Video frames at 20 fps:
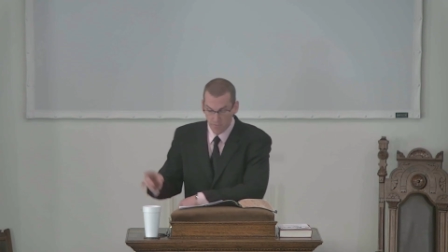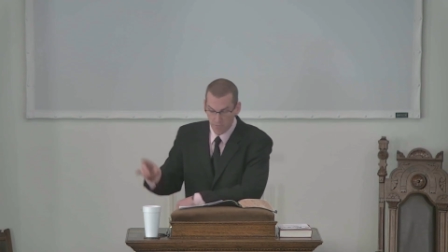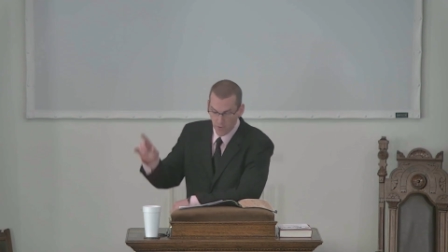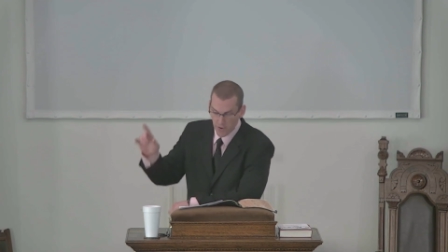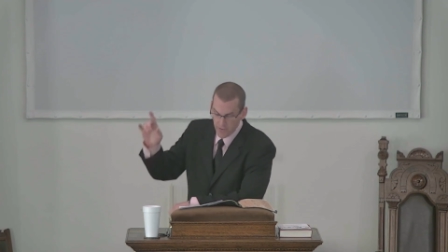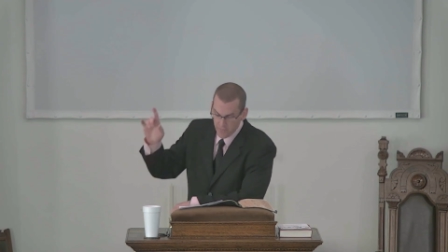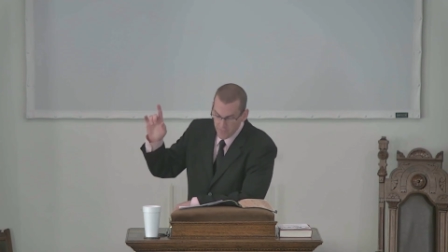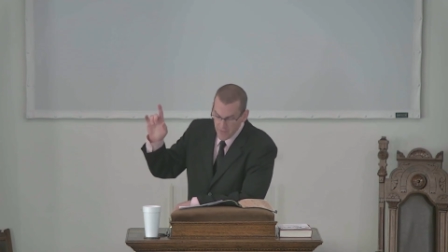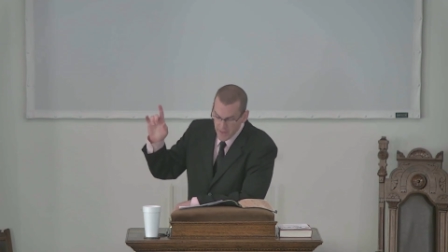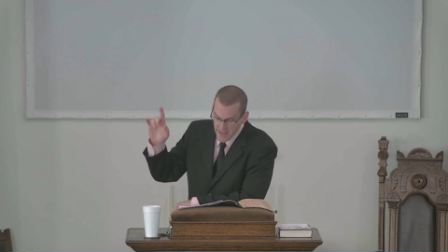
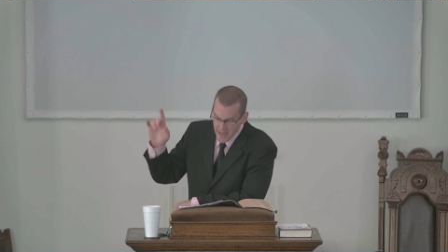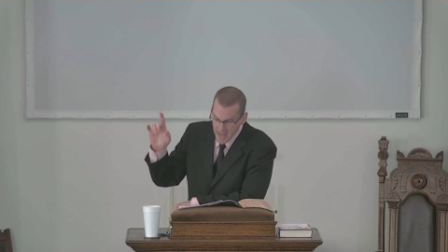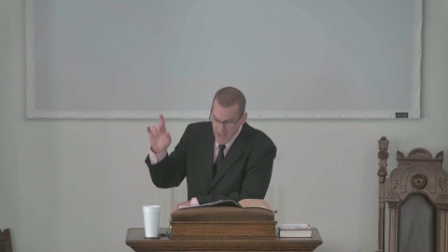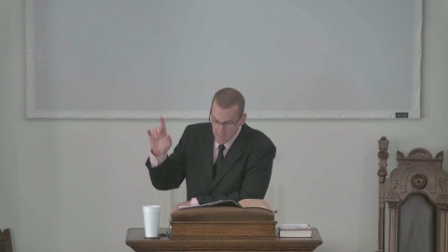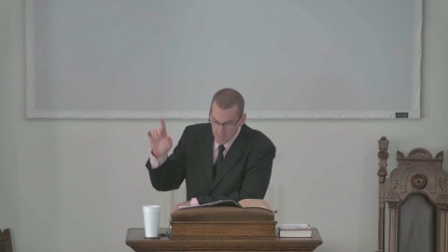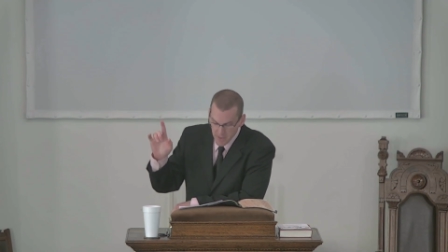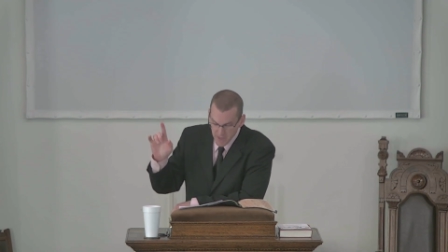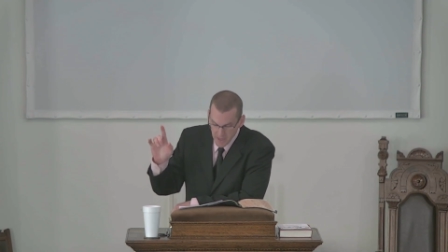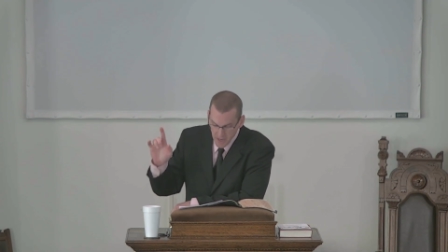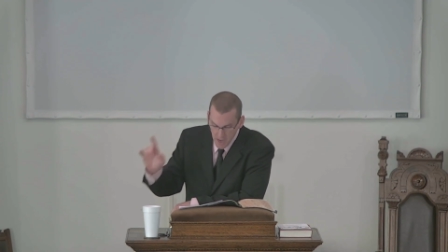For if they
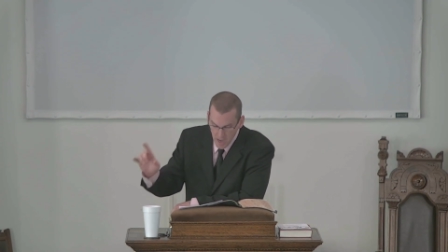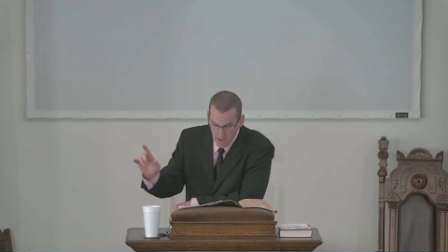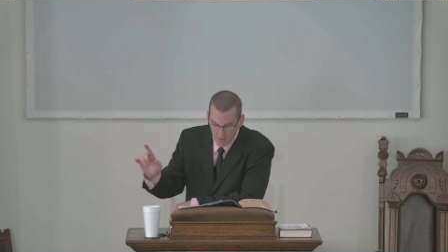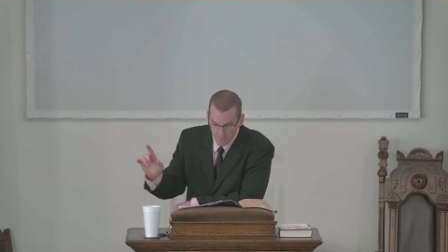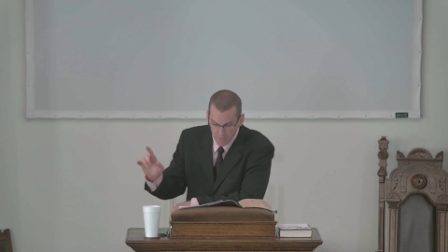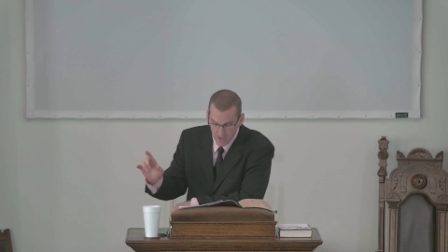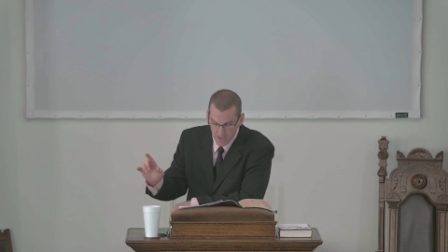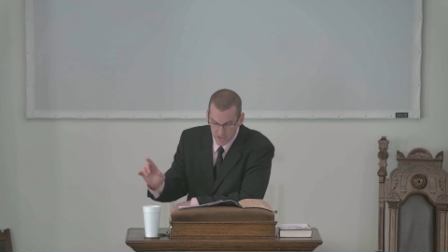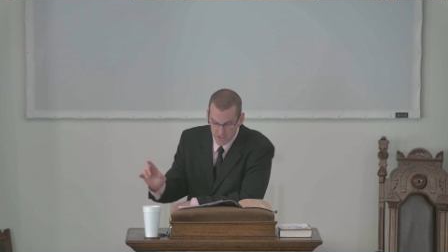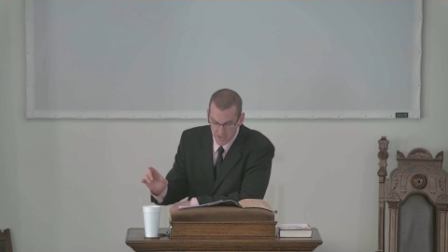had been
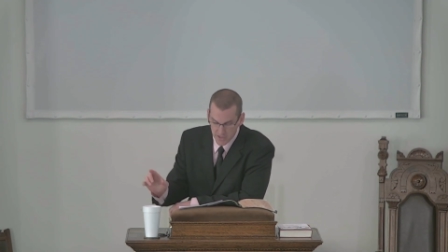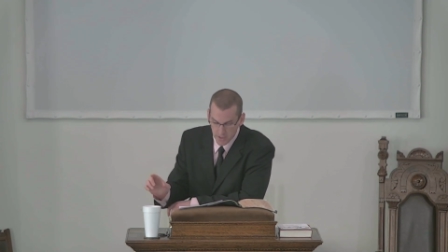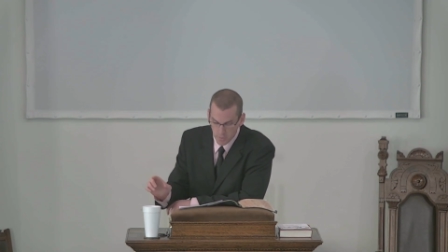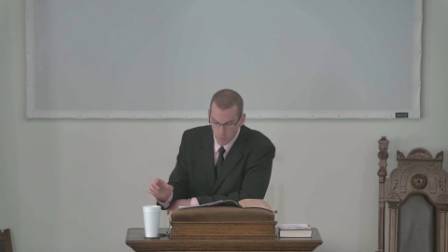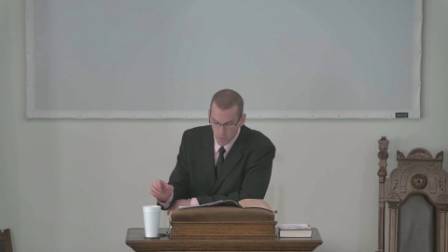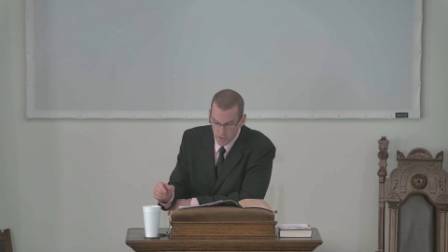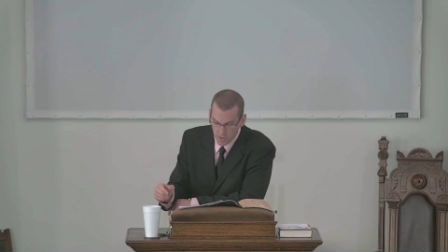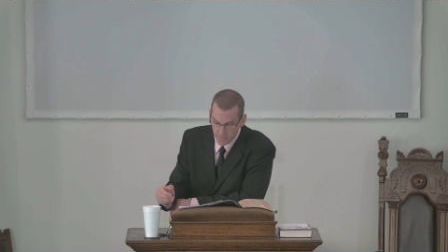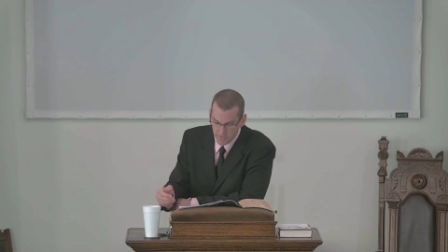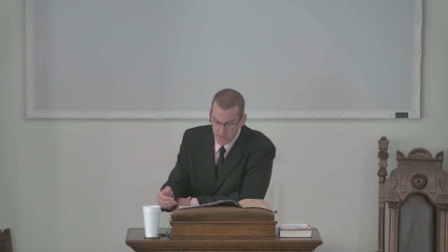of us,
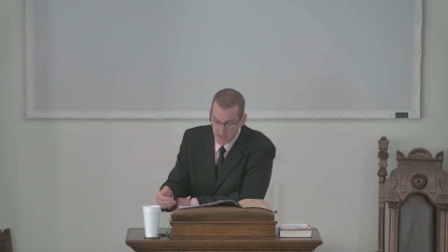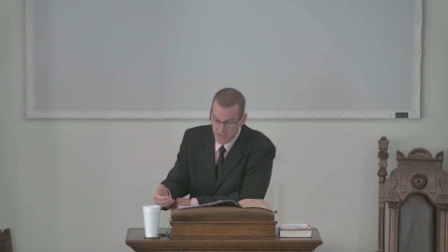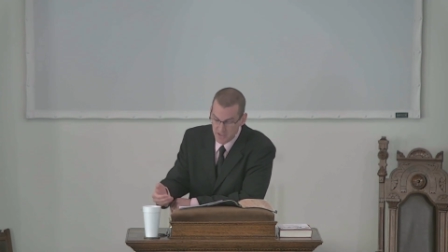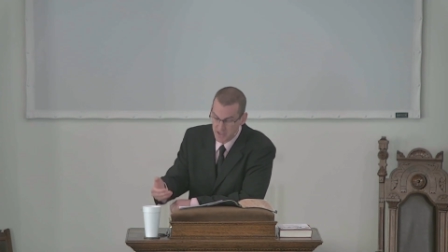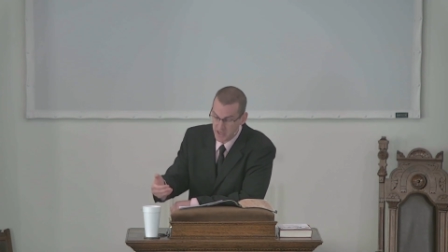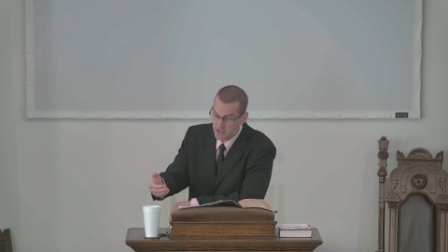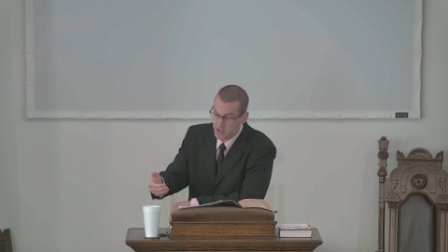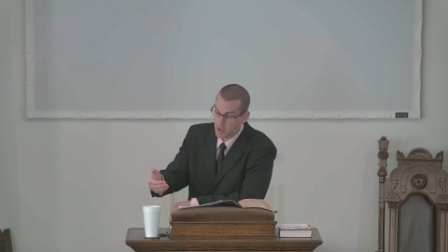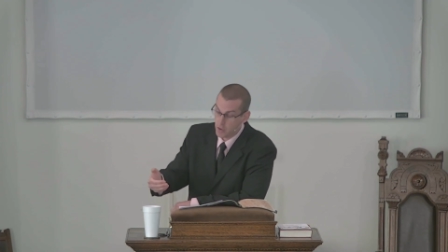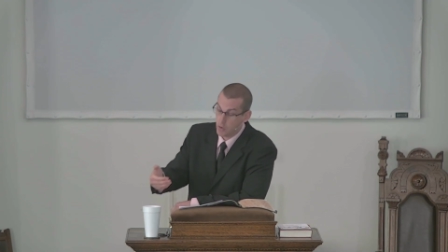they would have
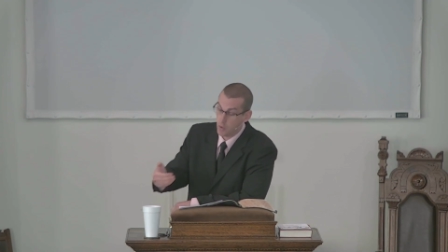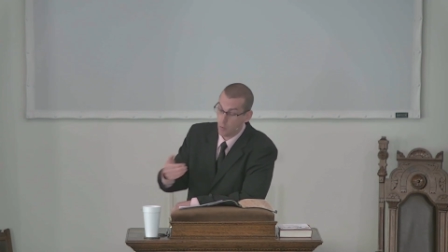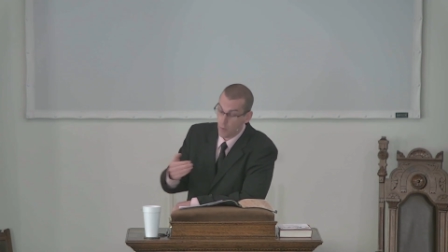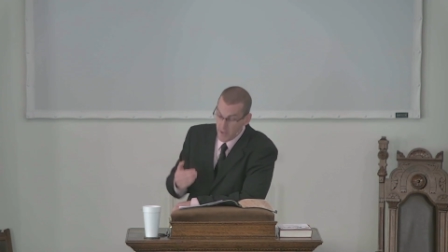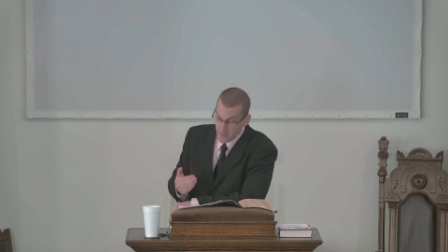continued